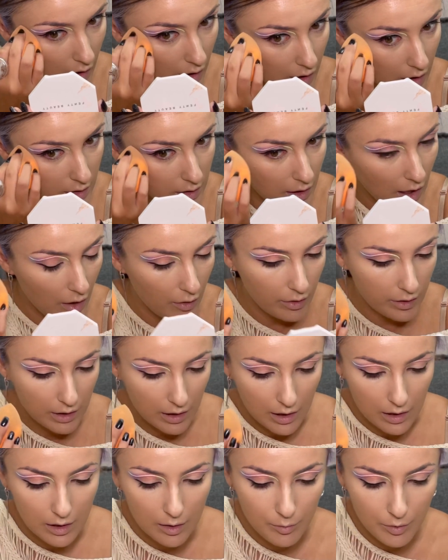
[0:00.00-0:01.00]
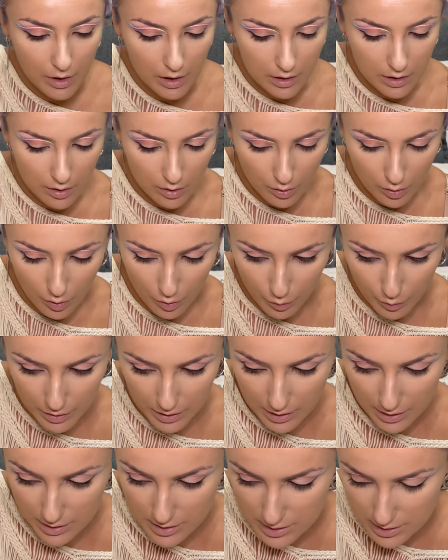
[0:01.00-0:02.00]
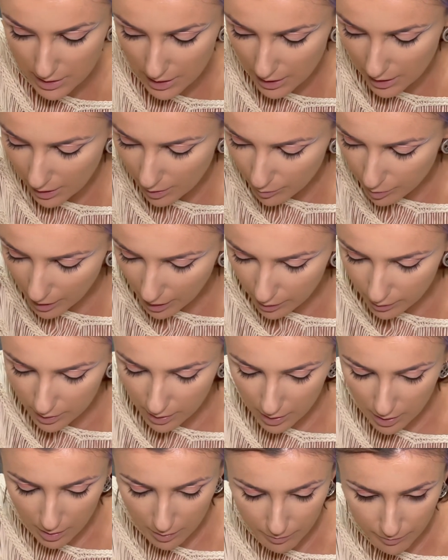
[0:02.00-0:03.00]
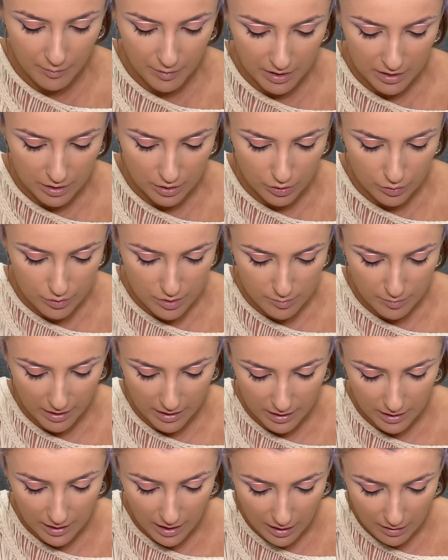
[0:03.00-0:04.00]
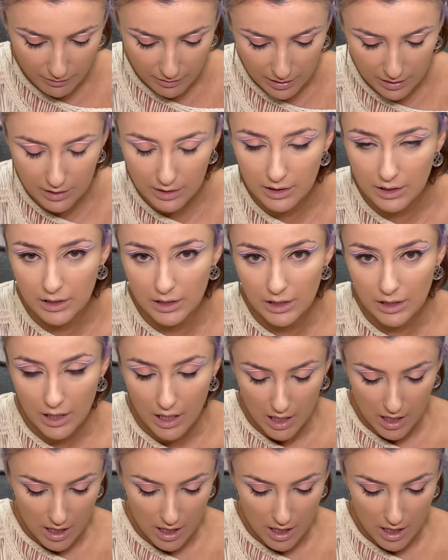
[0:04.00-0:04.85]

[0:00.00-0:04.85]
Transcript: And now again, I'm gonna go with the setting powder. I'm gonna use my KVD